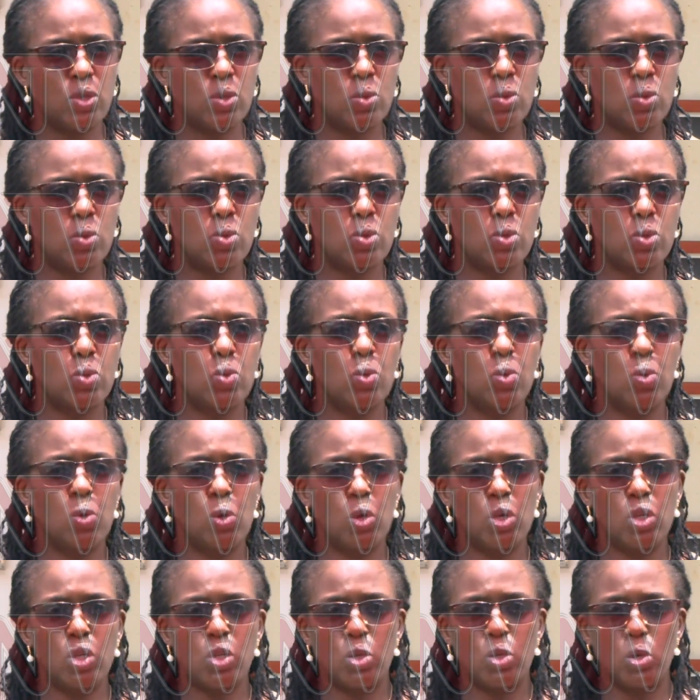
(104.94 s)
schools do
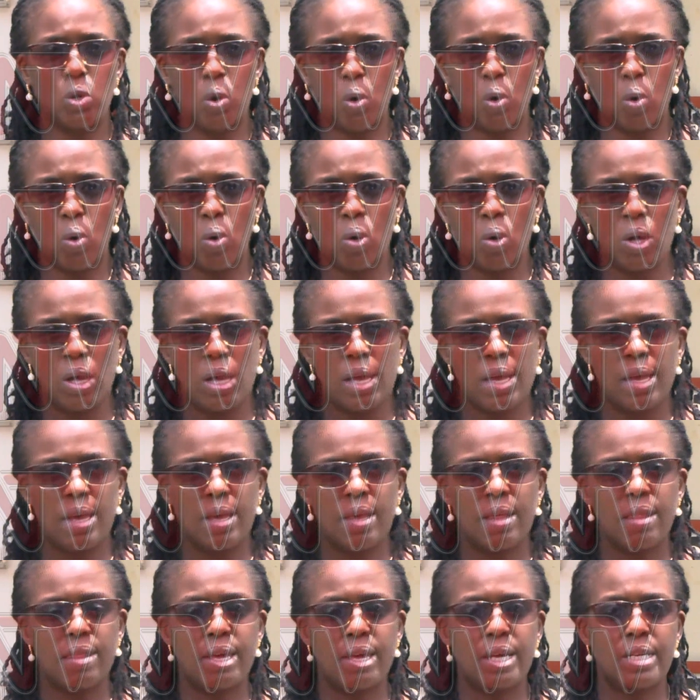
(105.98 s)
not know
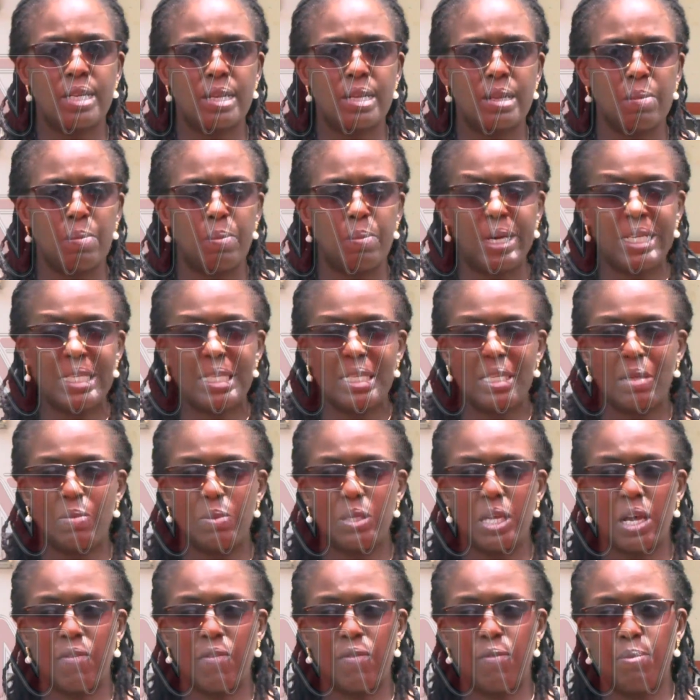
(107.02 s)
that pass
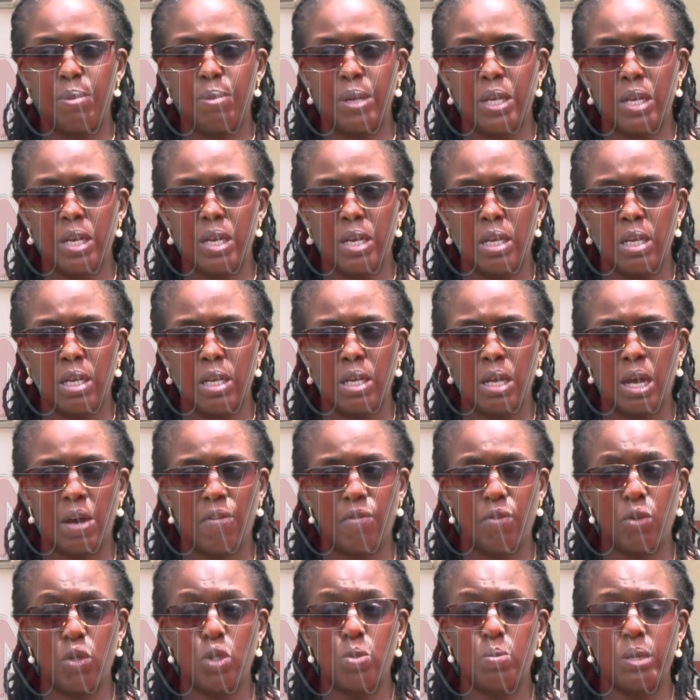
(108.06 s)
slips have
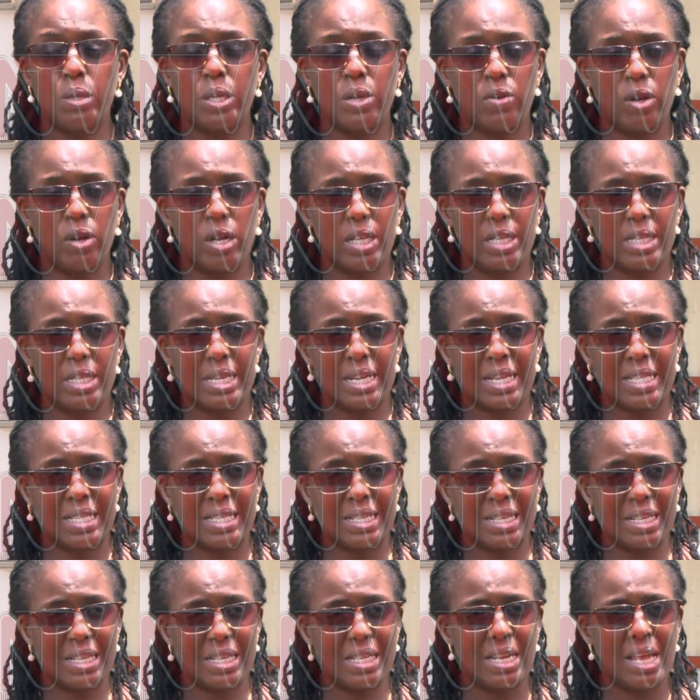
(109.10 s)
not been released as
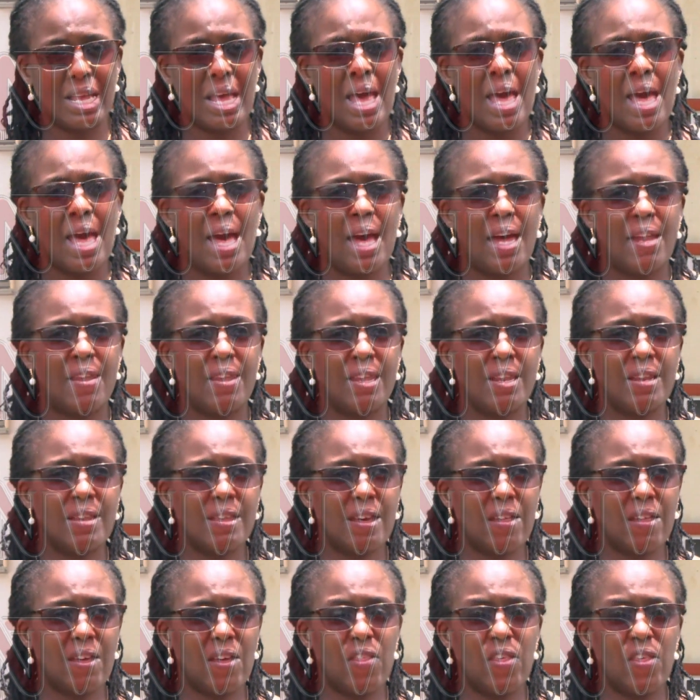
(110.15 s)
yet. And then
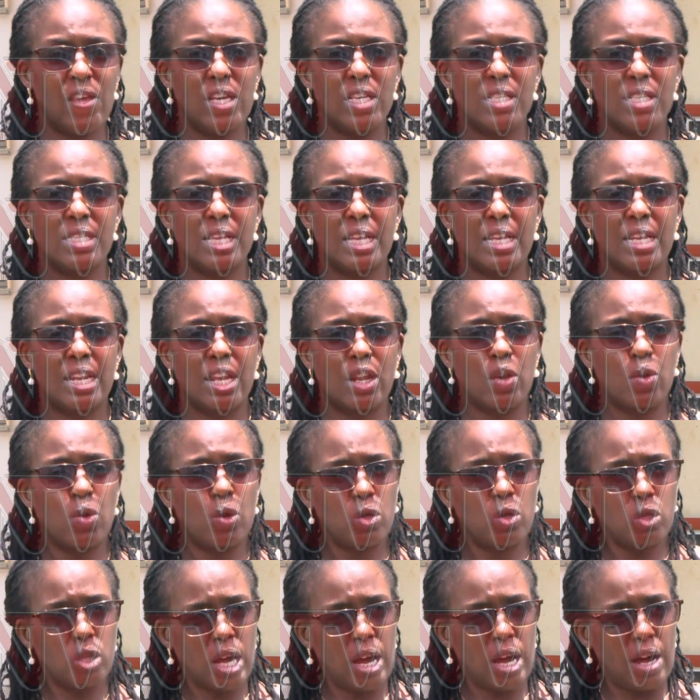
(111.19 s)
the other thing is that they
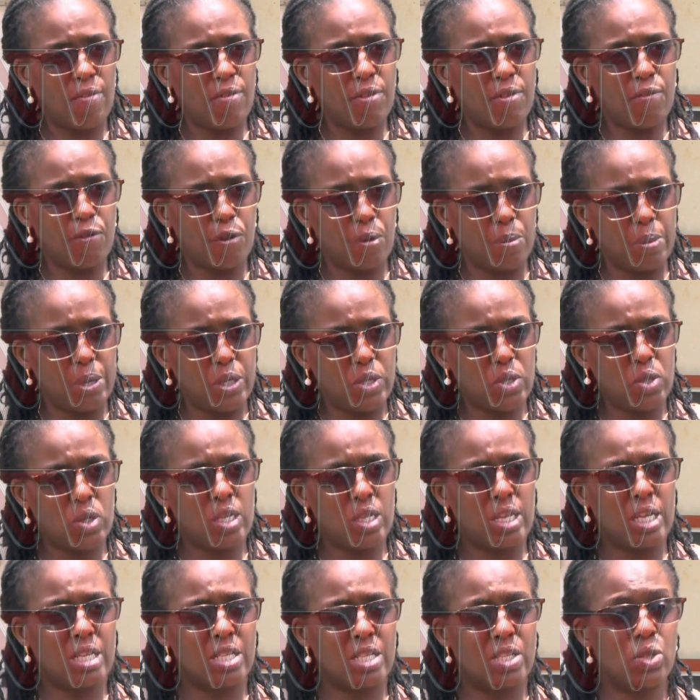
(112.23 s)
don't have
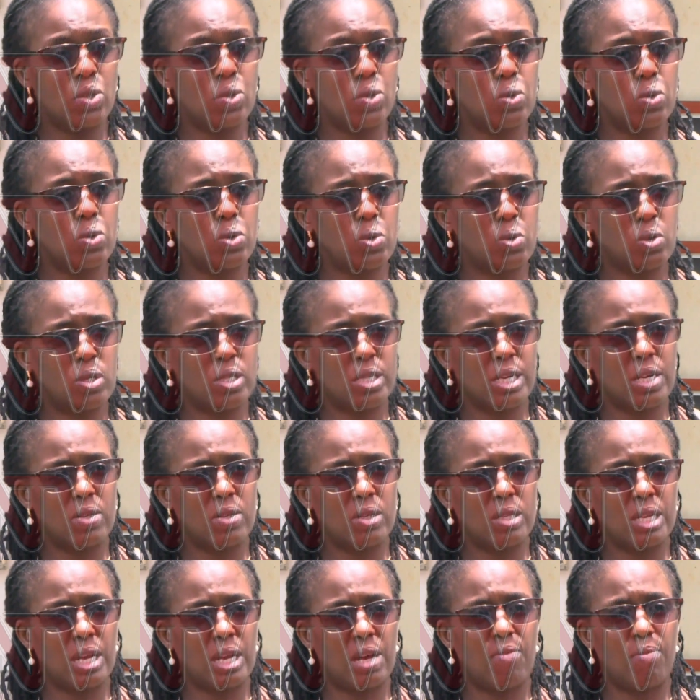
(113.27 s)
information that these school
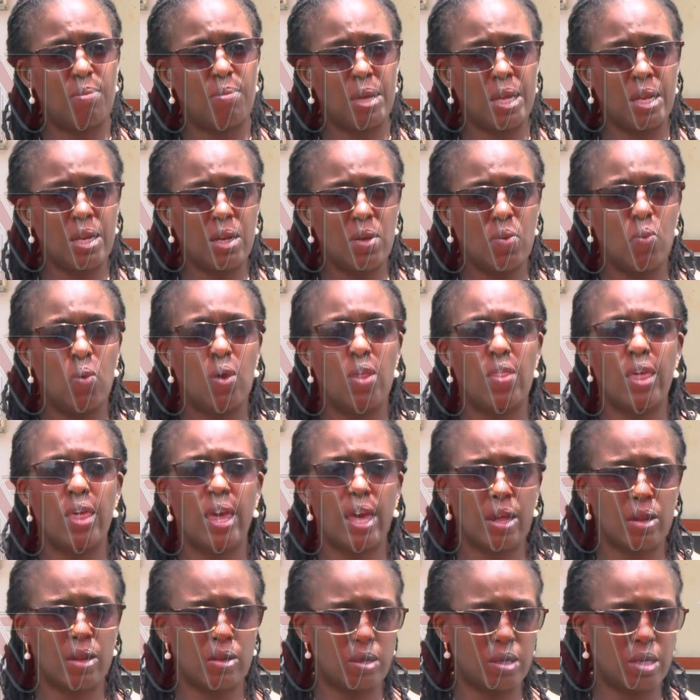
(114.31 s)
results have been
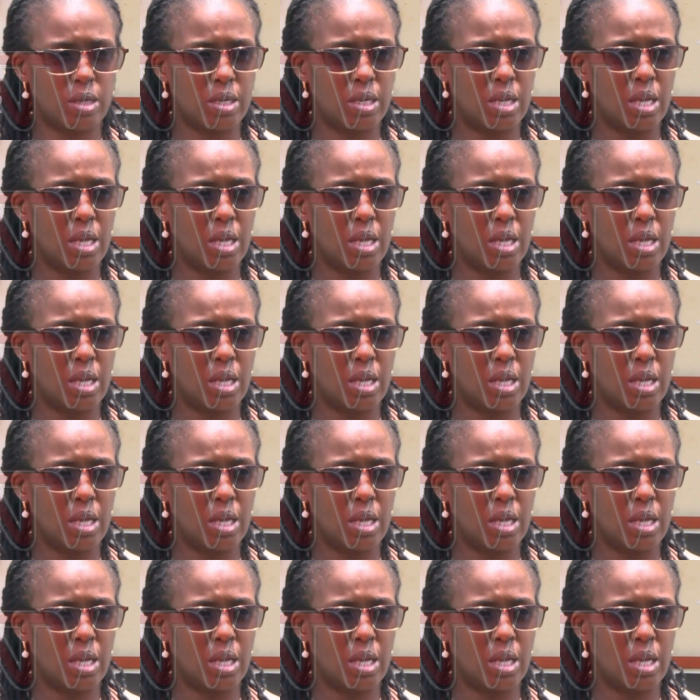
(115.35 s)
withheld.